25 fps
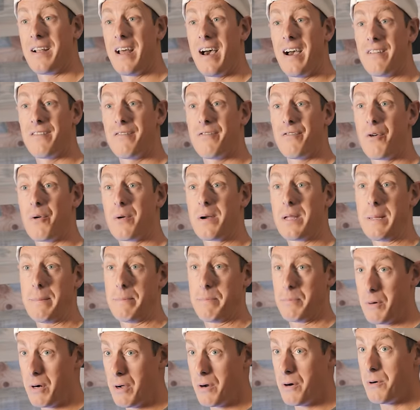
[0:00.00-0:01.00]
940
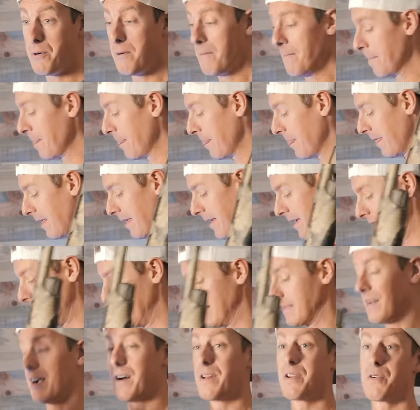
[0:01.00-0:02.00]
Pro
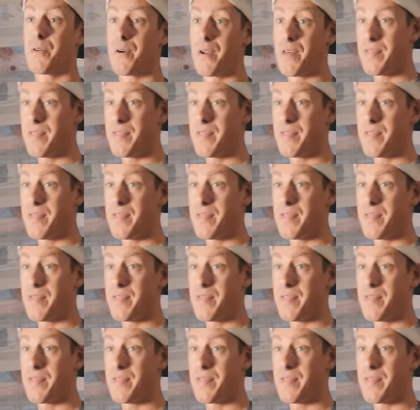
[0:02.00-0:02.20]
is under